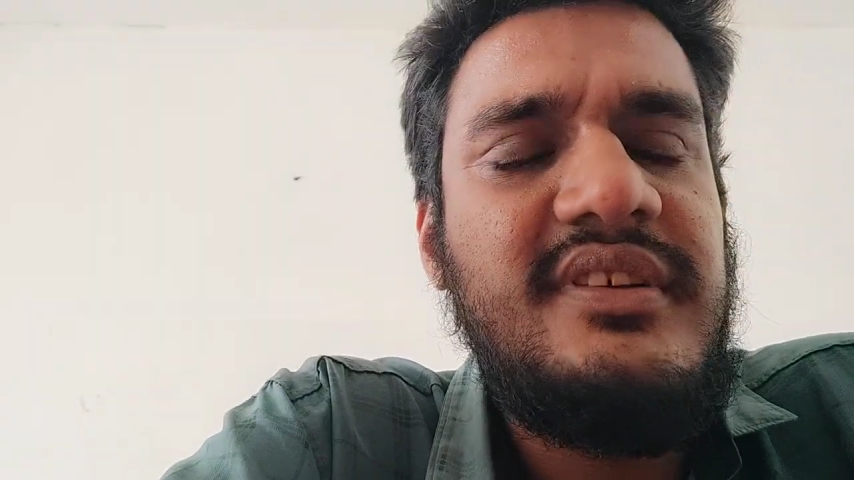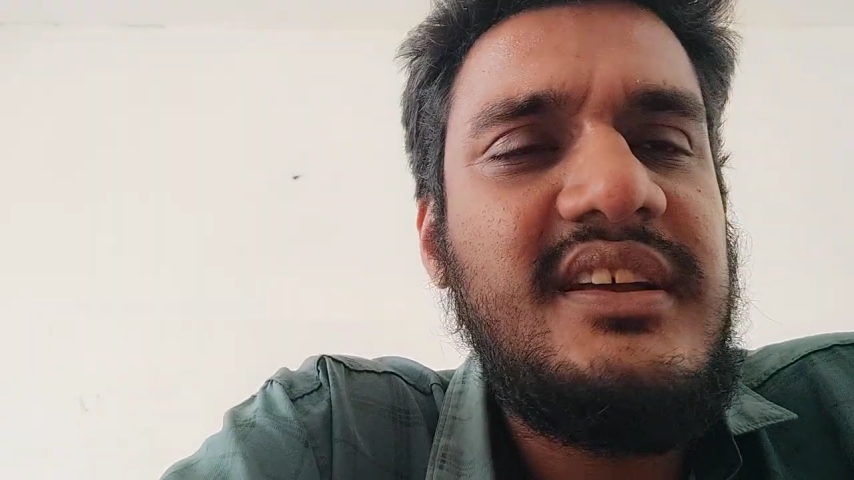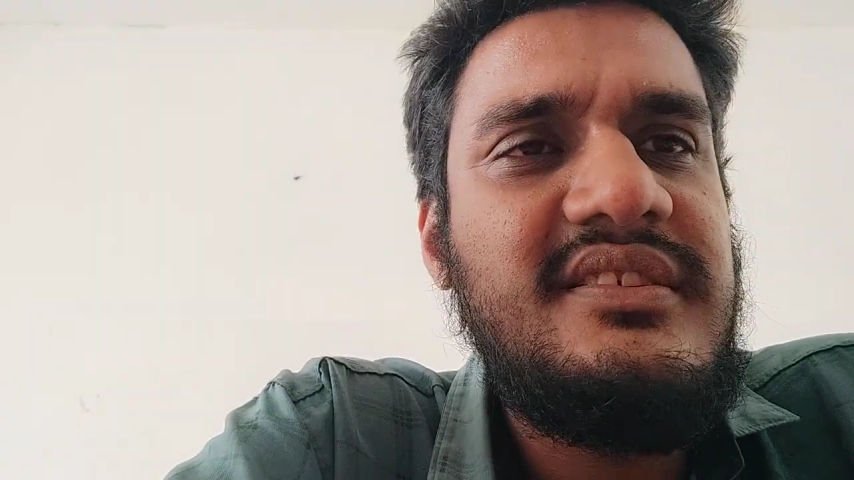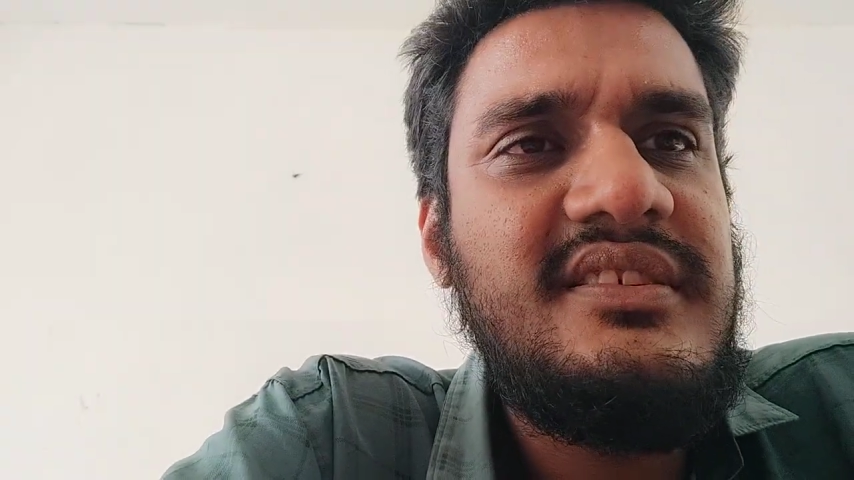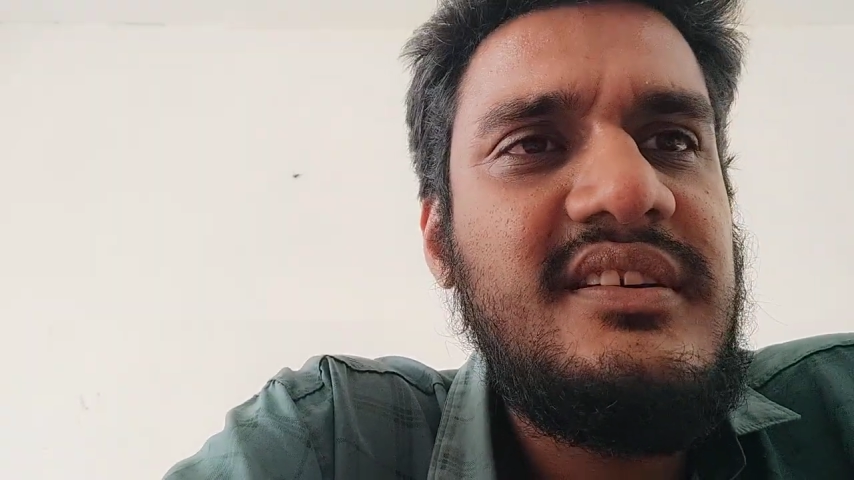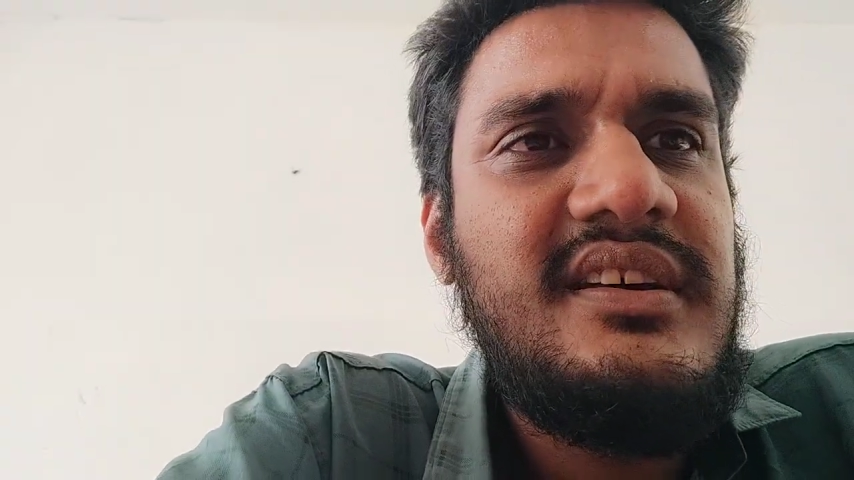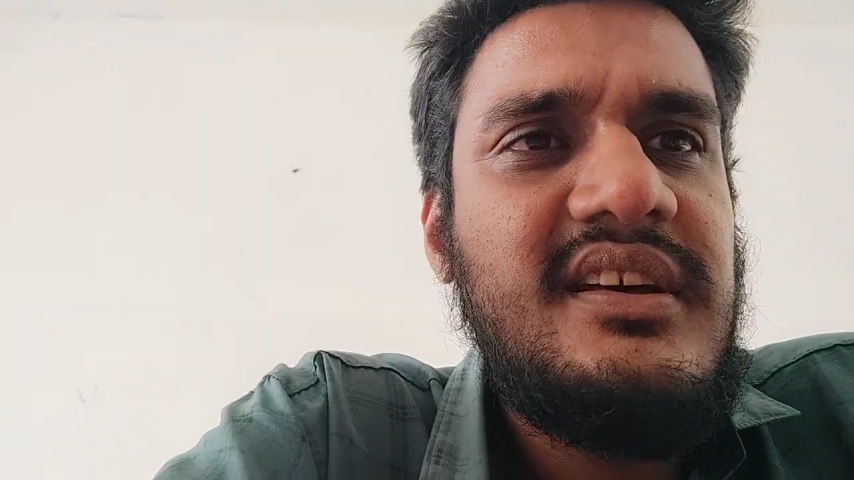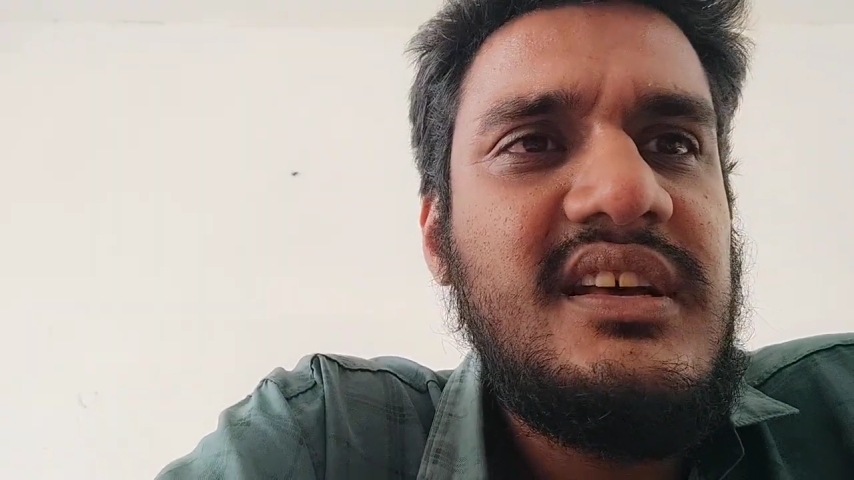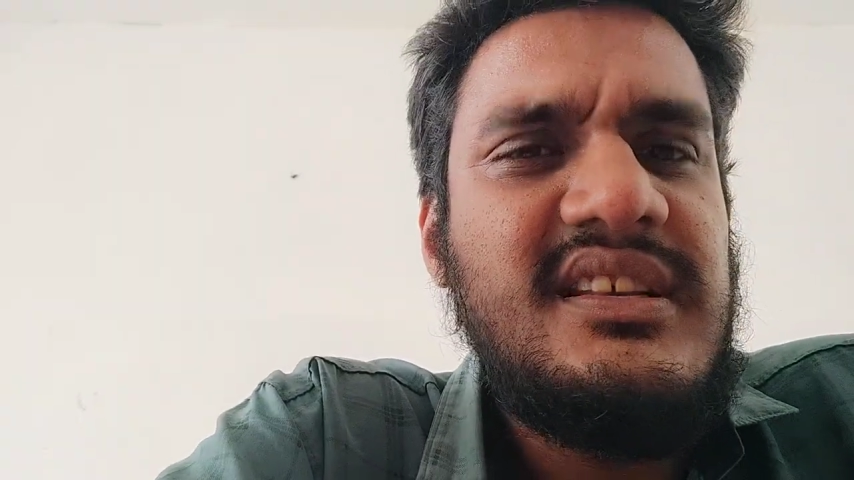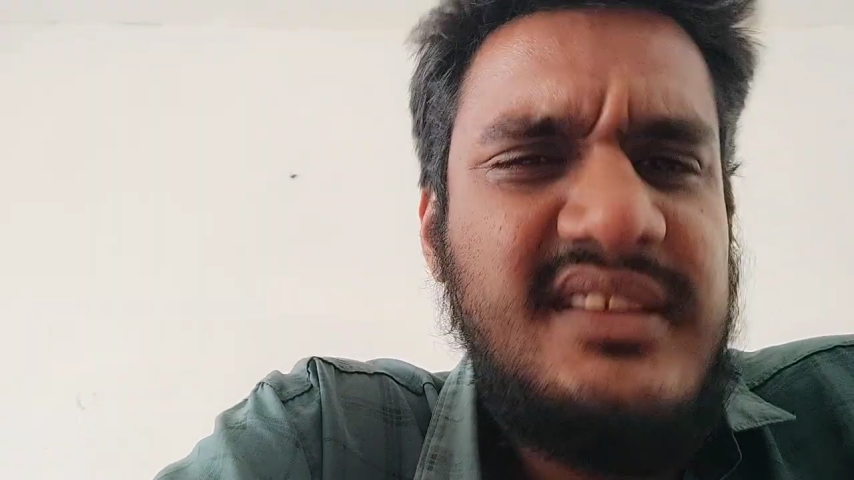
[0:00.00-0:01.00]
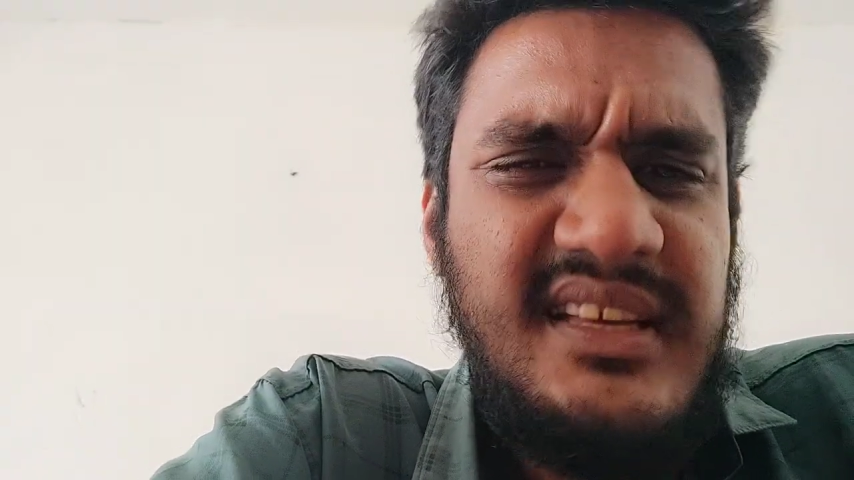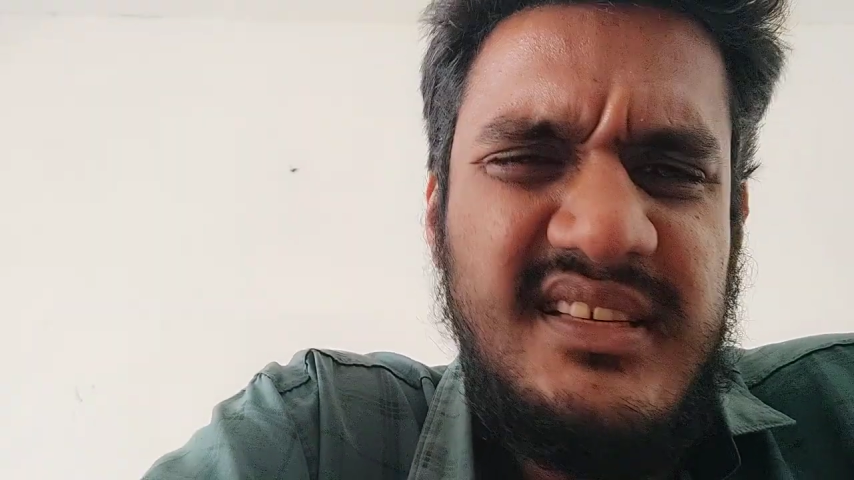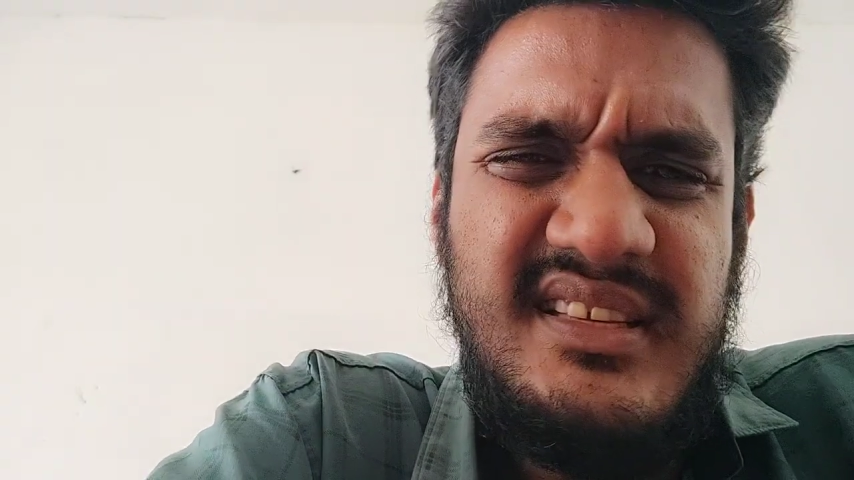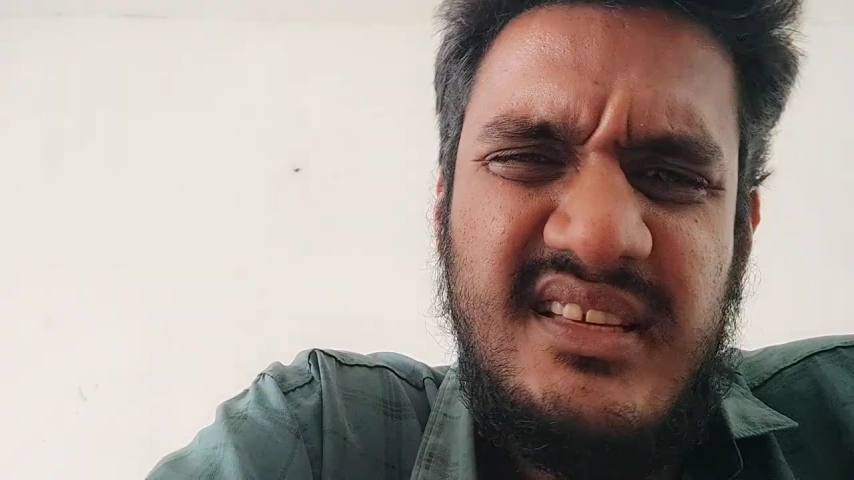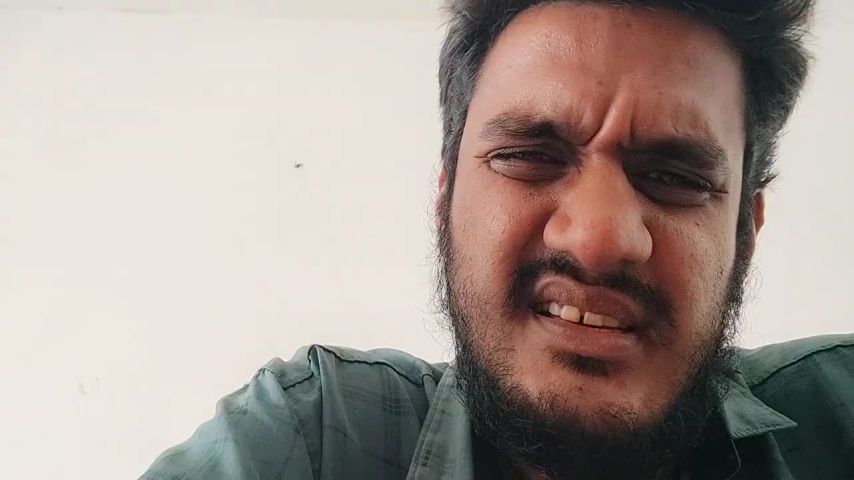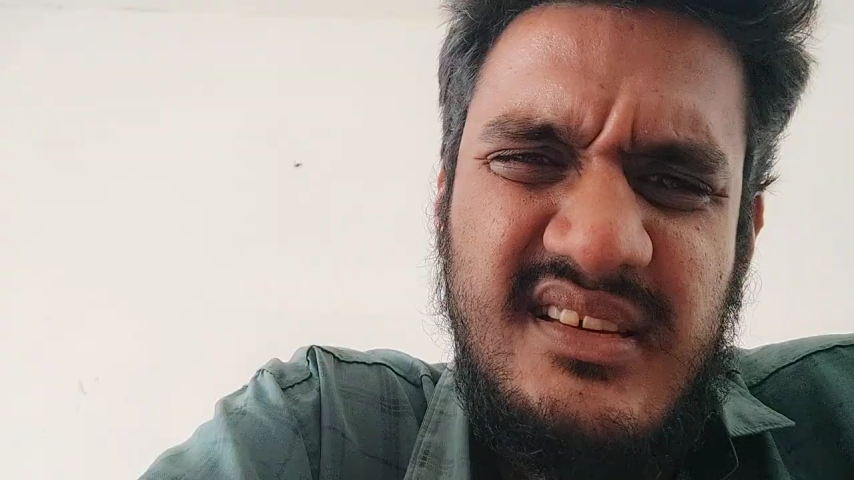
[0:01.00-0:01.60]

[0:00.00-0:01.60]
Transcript: H6